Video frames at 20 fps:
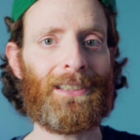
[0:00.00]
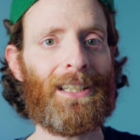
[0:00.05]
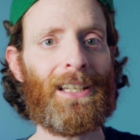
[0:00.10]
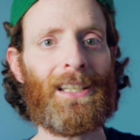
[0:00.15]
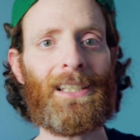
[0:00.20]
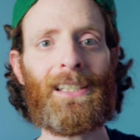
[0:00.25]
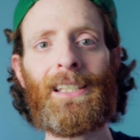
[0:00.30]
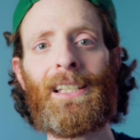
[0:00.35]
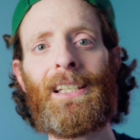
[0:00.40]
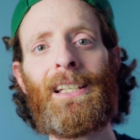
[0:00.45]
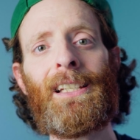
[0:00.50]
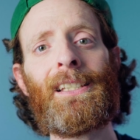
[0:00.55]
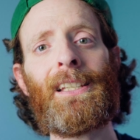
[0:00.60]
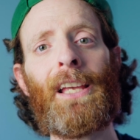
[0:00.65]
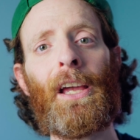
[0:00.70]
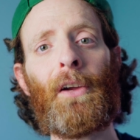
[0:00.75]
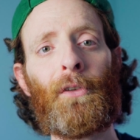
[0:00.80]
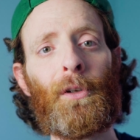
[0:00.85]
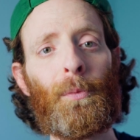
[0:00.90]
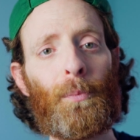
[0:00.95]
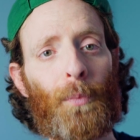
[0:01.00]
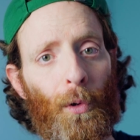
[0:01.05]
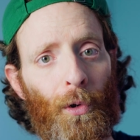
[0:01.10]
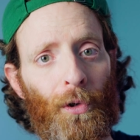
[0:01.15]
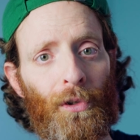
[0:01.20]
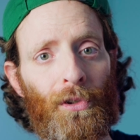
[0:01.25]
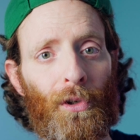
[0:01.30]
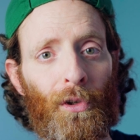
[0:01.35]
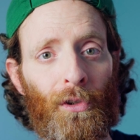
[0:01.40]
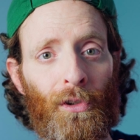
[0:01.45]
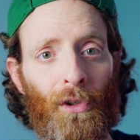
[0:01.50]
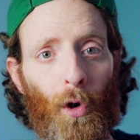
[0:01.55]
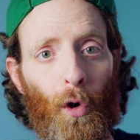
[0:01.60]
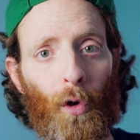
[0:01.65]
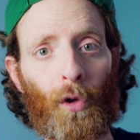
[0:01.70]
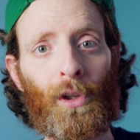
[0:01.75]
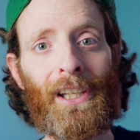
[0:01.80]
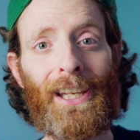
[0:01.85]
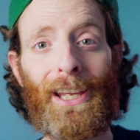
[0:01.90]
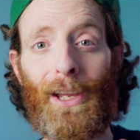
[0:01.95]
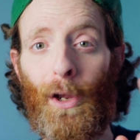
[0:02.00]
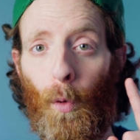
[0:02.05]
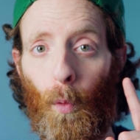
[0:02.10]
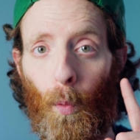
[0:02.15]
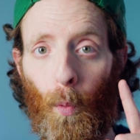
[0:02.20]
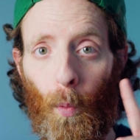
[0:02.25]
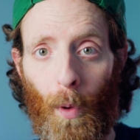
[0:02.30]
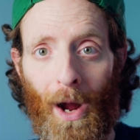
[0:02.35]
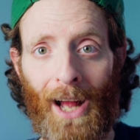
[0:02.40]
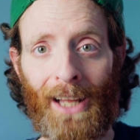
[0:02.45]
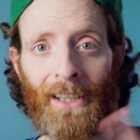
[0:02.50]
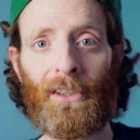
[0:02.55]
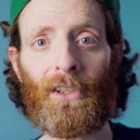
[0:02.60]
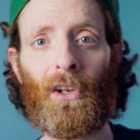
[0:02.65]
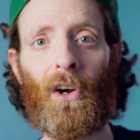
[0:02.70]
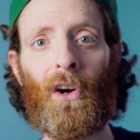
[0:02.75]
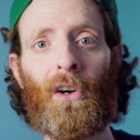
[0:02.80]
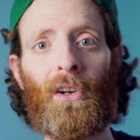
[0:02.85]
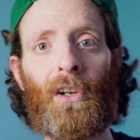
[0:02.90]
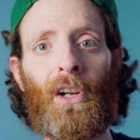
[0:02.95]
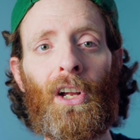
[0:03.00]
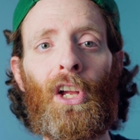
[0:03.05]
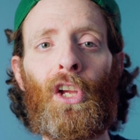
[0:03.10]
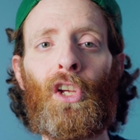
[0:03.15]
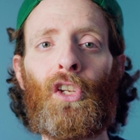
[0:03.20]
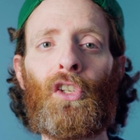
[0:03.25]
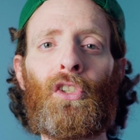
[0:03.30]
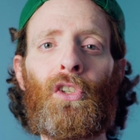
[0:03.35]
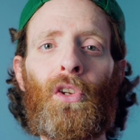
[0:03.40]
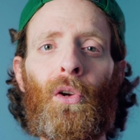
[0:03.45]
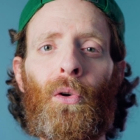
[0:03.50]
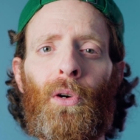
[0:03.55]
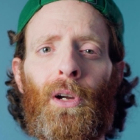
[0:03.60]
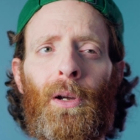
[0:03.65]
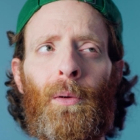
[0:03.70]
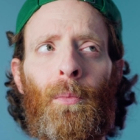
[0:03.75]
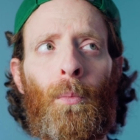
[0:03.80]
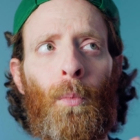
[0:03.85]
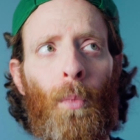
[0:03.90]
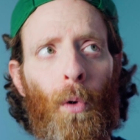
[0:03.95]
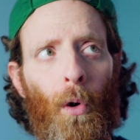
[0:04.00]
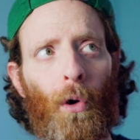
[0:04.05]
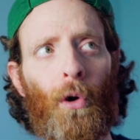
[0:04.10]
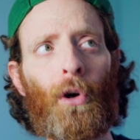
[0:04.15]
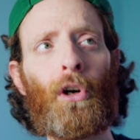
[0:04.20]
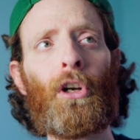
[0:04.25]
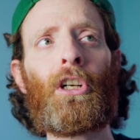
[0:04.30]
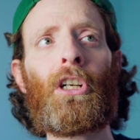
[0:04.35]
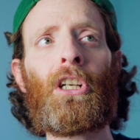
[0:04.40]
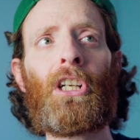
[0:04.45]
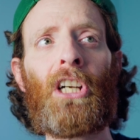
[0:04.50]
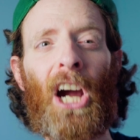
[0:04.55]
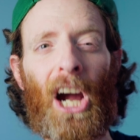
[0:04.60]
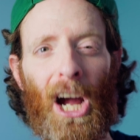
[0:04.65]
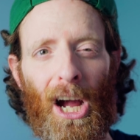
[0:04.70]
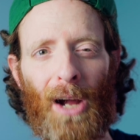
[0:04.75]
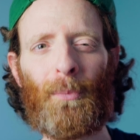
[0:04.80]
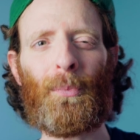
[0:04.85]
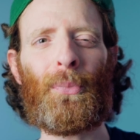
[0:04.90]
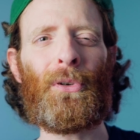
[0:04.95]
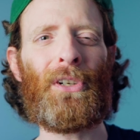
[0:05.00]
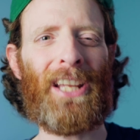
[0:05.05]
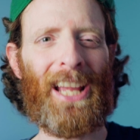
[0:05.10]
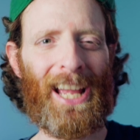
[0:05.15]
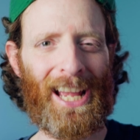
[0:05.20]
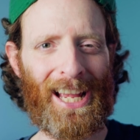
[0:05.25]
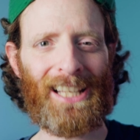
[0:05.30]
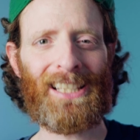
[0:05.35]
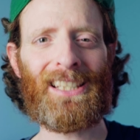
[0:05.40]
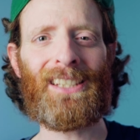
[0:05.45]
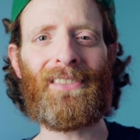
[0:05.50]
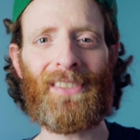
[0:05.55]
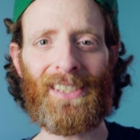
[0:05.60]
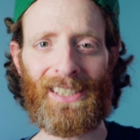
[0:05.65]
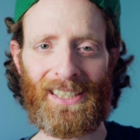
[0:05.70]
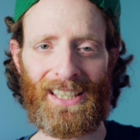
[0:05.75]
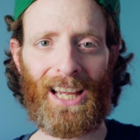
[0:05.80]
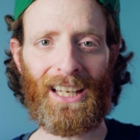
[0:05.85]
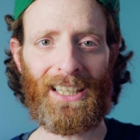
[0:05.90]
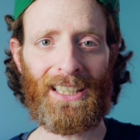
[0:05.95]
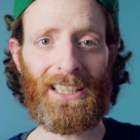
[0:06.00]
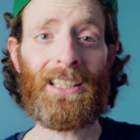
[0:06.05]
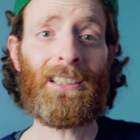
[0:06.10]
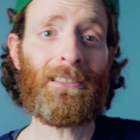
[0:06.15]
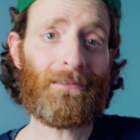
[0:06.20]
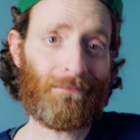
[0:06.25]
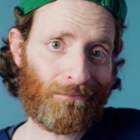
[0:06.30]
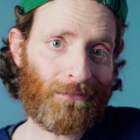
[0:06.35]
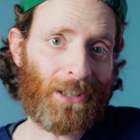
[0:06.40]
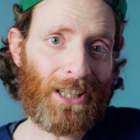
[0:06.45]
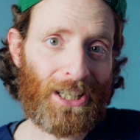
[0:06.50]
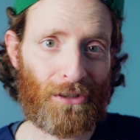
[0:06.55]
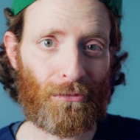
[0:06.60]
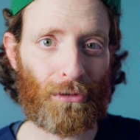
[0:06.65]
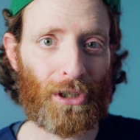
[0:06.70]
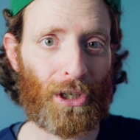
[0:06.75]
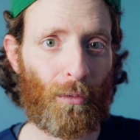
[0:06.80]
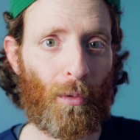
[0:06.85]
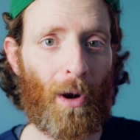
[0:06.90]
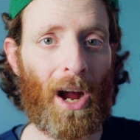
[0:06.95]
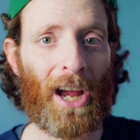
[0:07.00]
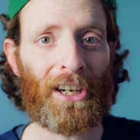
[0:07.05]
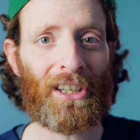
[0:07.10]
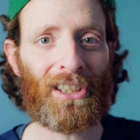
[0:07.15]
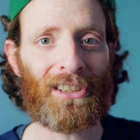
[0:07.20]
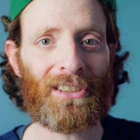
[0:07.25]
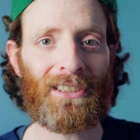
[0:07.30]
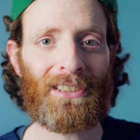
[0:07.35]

This is a report on only one dog, so a more comprehensive study is required.